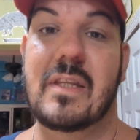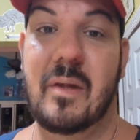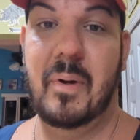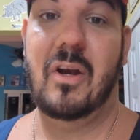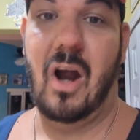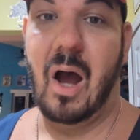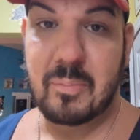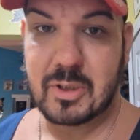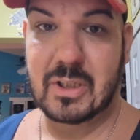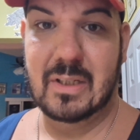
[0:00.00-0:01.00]
the better
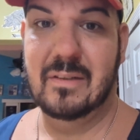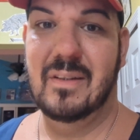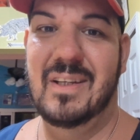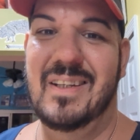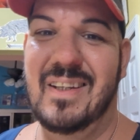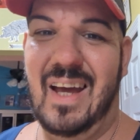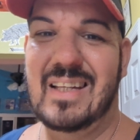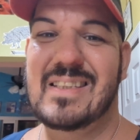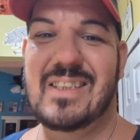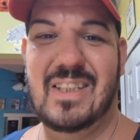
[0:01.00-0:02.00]
option
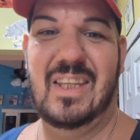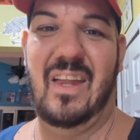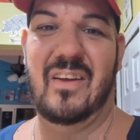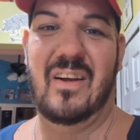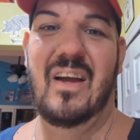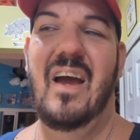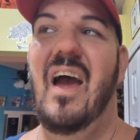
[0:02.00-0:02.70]
as to the other.